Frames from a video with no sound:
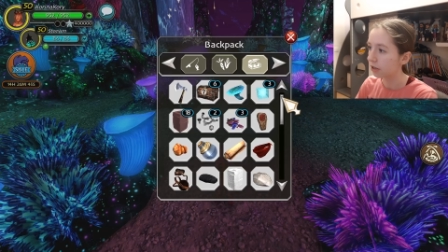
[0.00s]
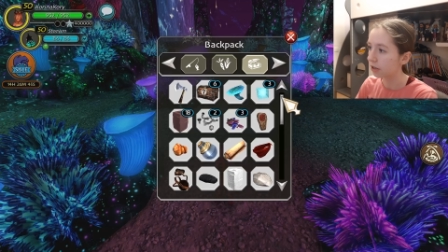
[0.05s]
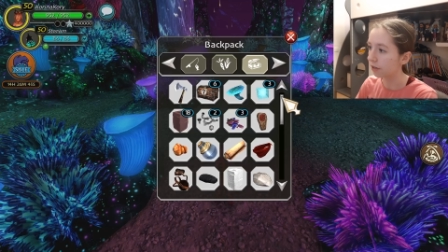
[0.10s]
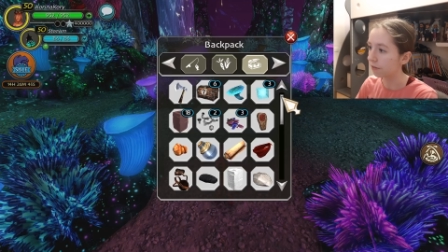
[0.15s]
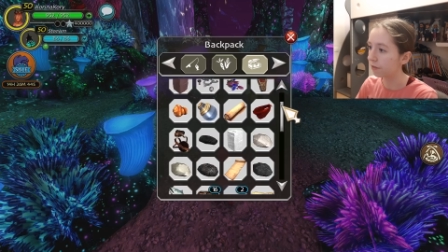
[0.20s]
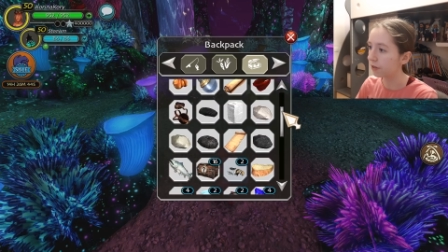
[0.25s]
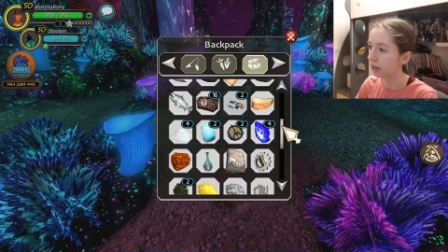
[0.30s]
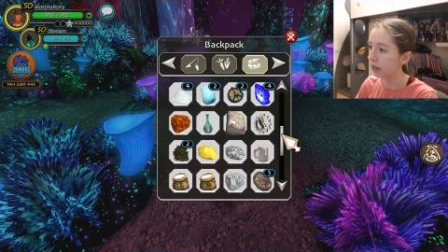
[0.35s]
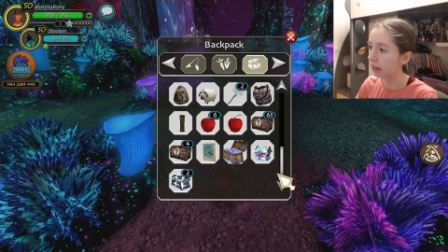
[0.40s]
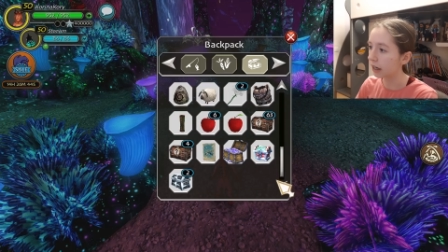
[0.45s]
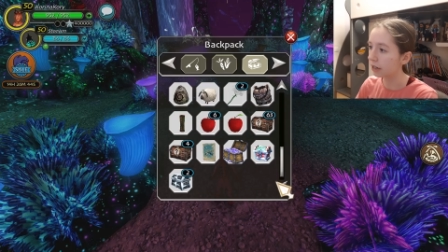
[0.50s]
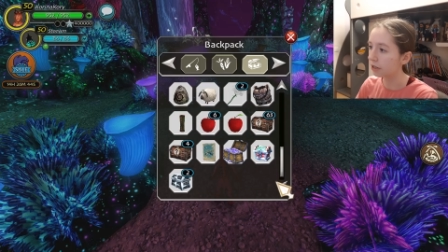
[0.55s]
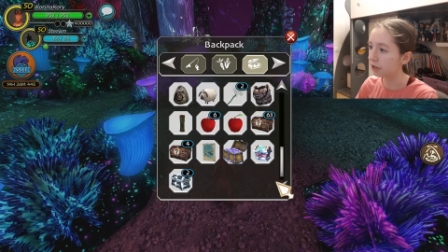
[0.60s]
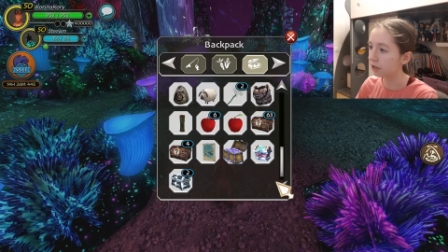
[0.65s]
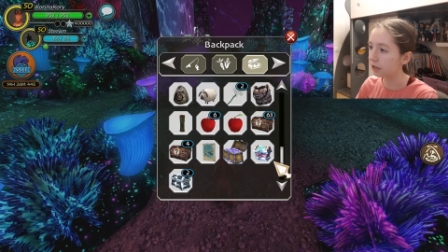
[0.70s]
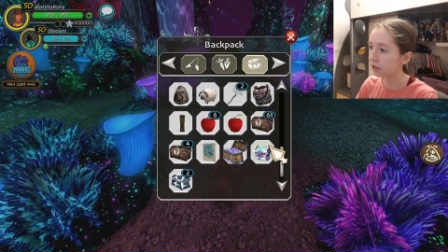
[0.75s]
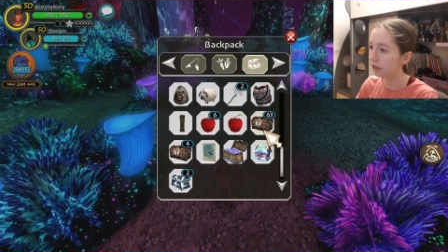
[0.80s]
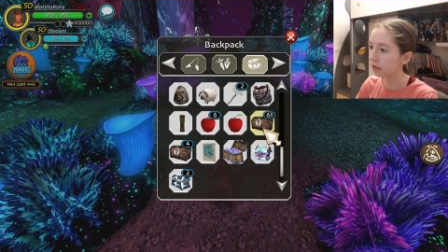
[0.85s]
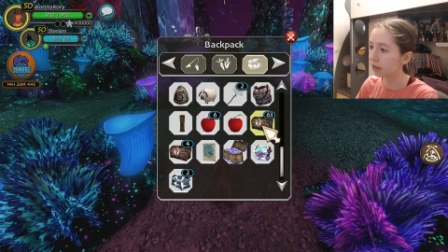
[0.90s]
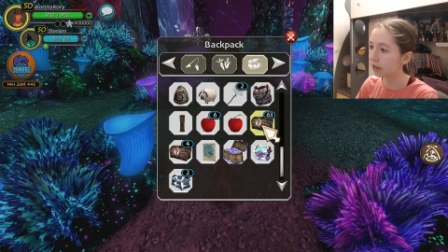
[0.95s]
so i feel like i
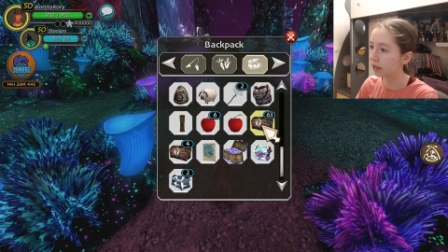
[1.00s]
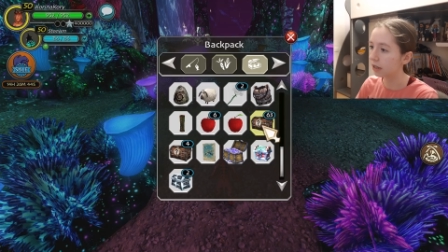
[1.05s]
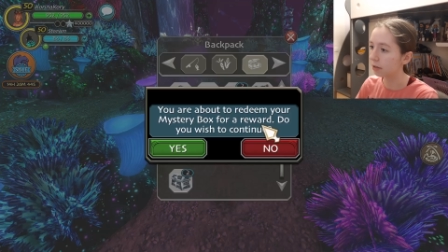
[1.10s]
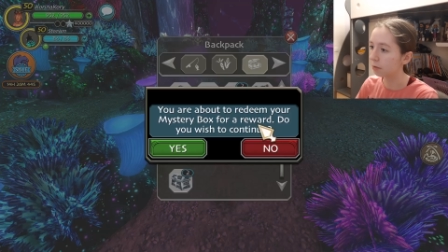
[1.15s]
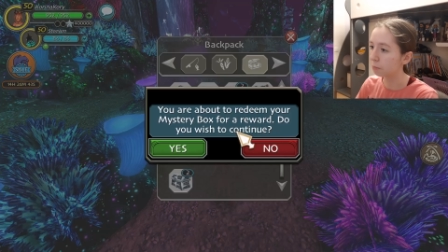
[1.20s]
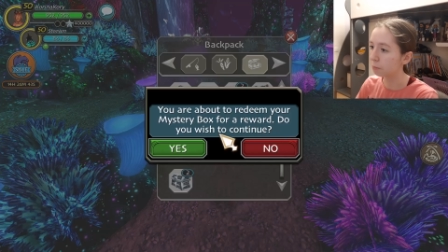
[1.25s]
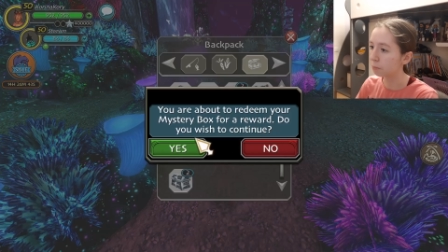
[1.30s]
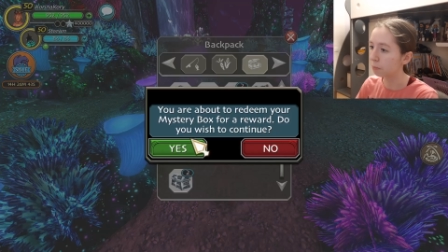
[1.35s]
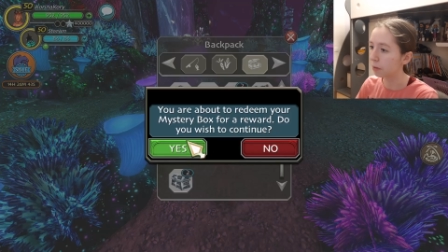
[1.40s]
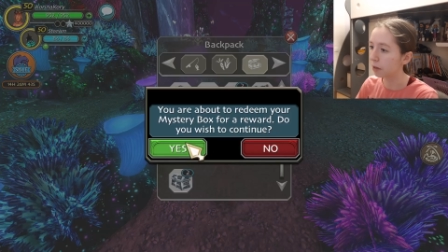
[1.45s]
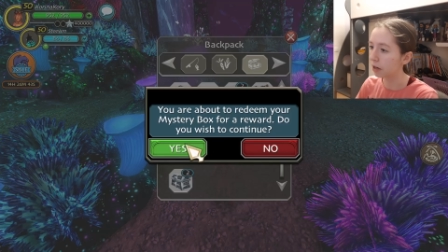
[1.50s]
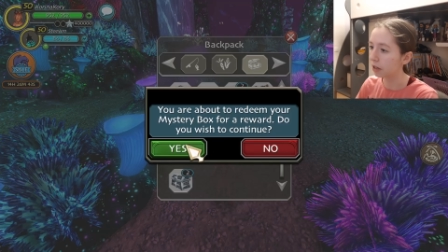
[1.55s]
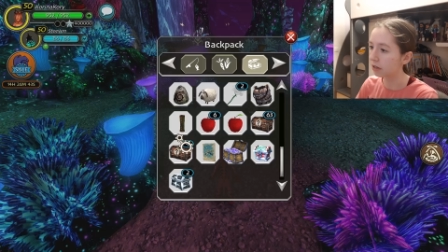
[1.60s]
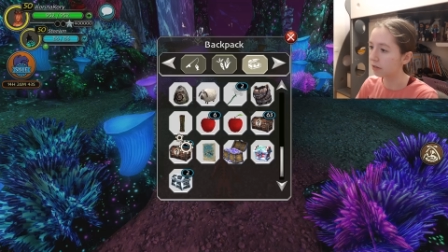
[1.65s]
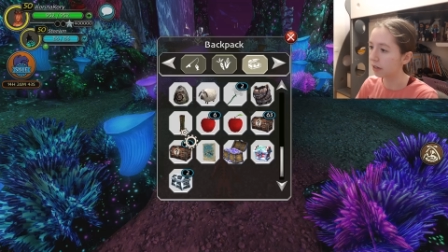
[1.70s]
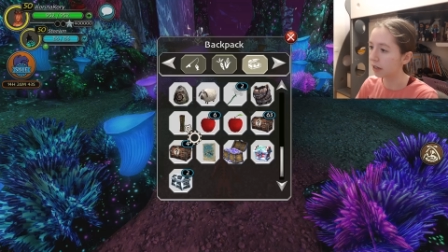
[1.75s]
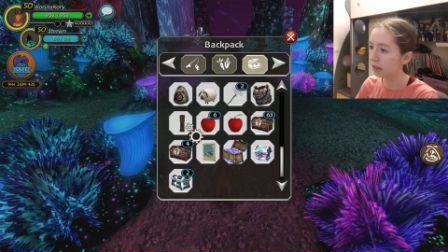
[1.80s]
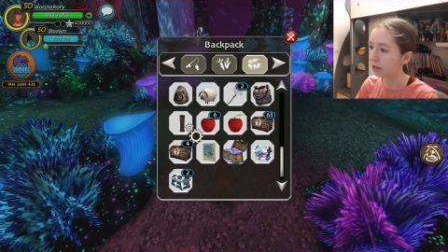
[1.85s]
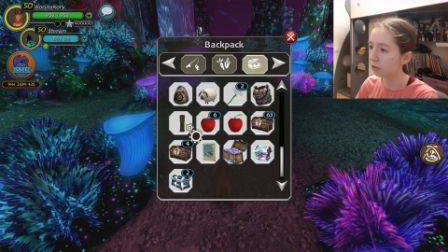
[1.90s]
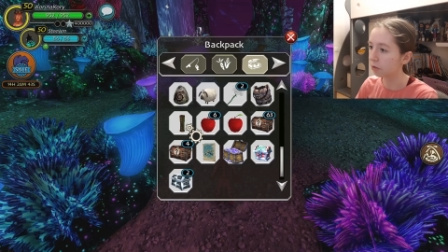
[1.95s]
just bought
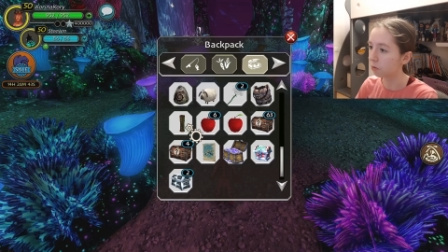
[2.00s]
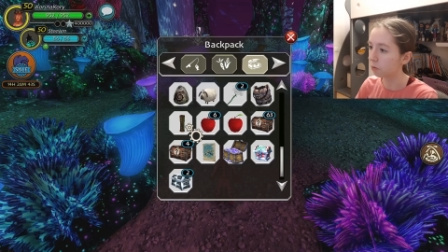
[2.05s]
like